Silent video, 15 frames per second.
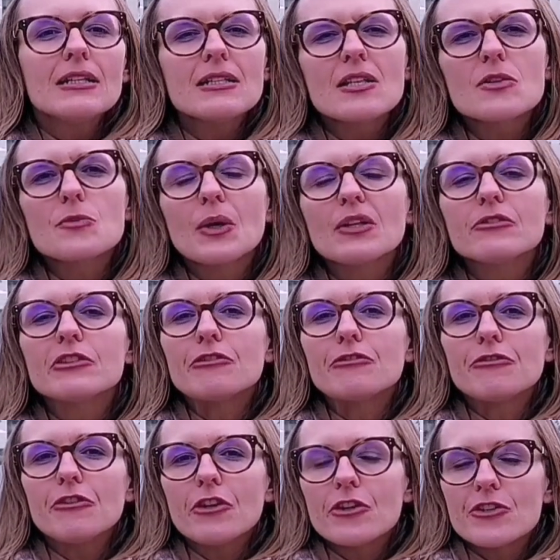This is one of the
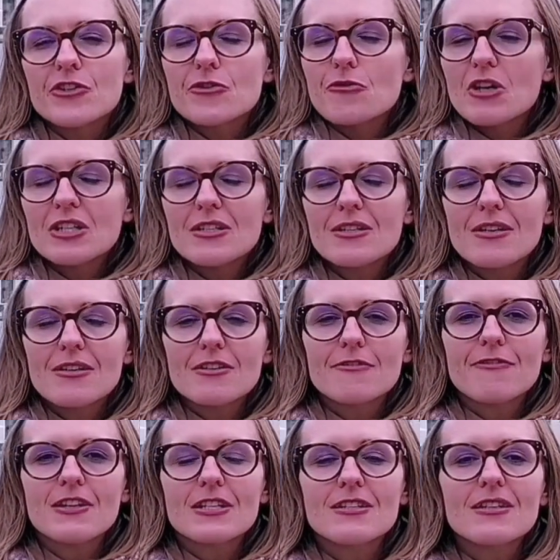first Renaissance
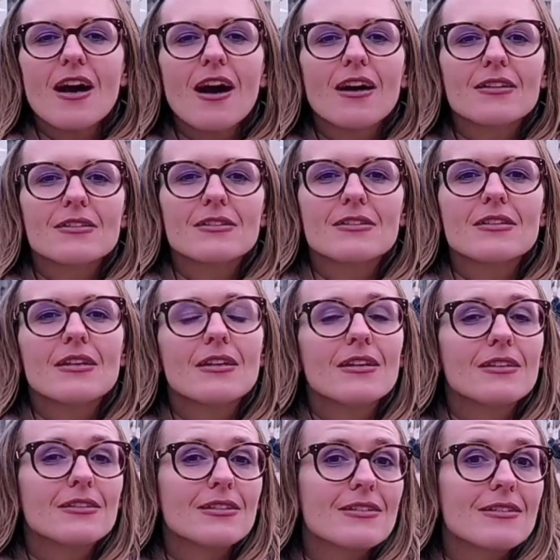facades
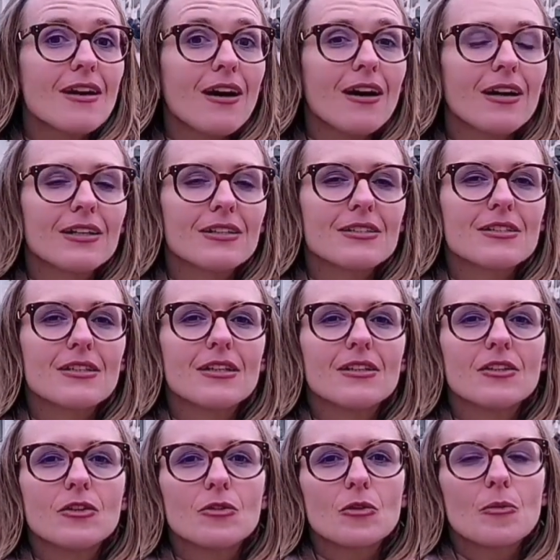designed
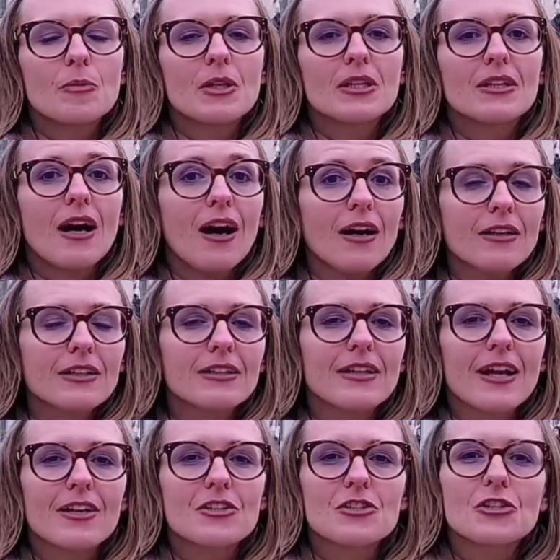in the European
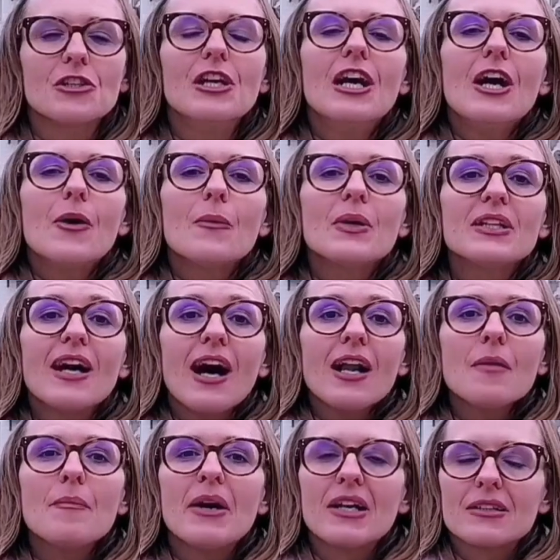architecture, with
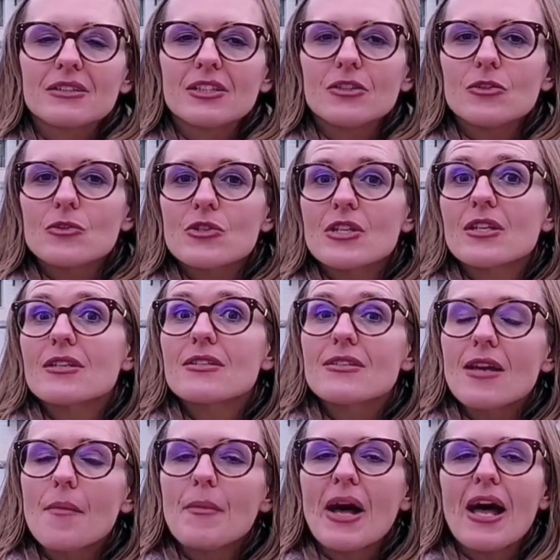Alberti using
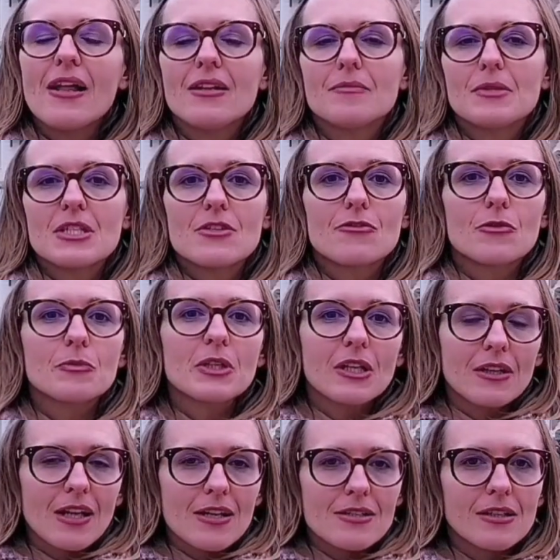some elements from the
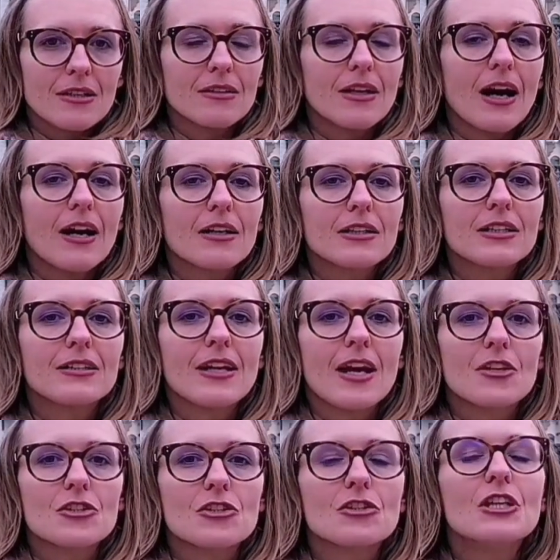classical
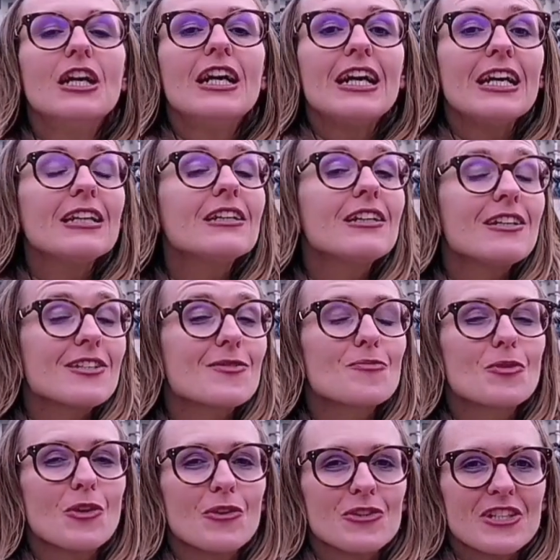architecture in his
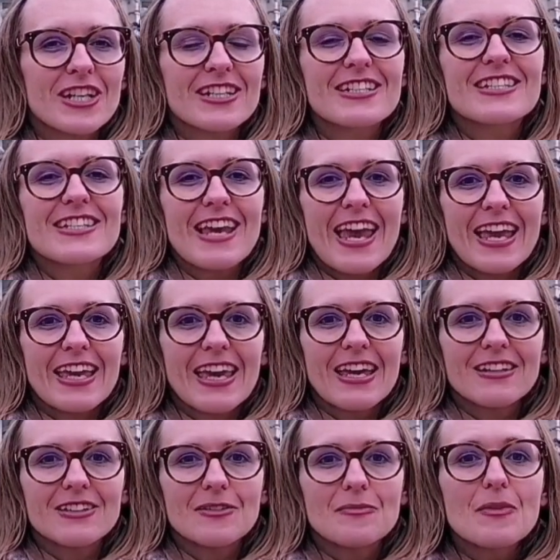projects
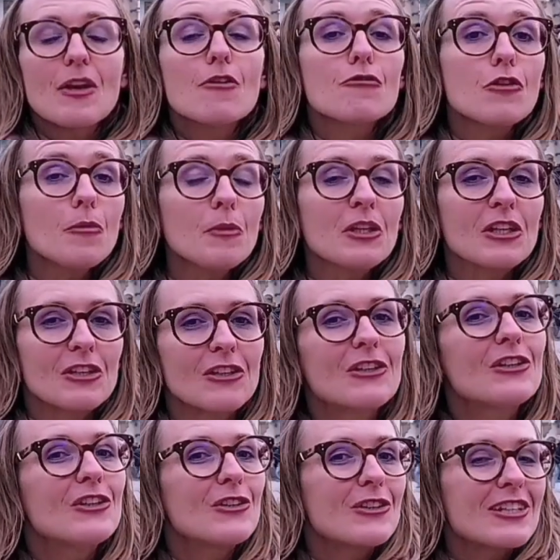again. From here,
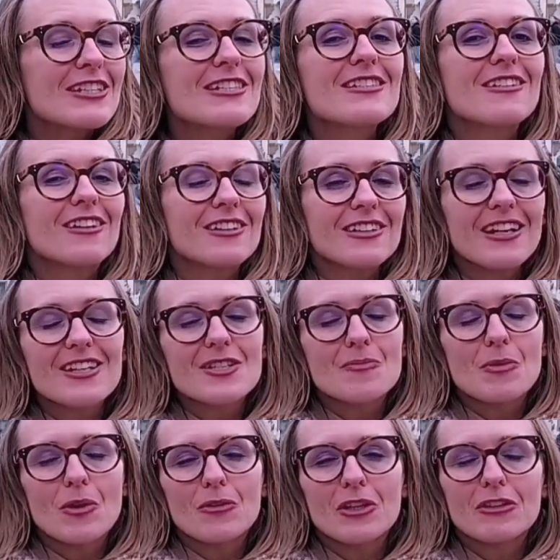you can start
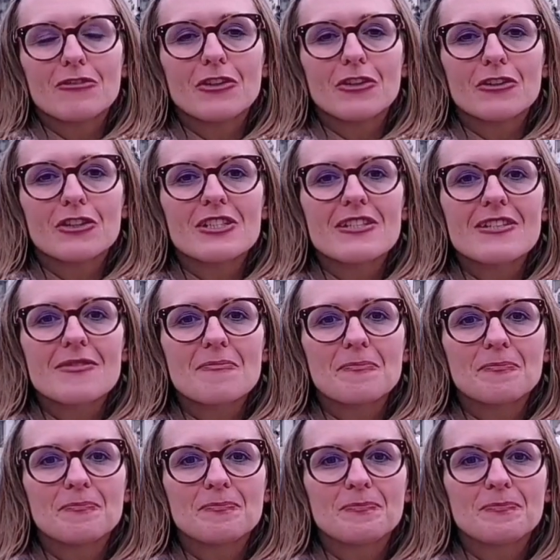exploring Florence.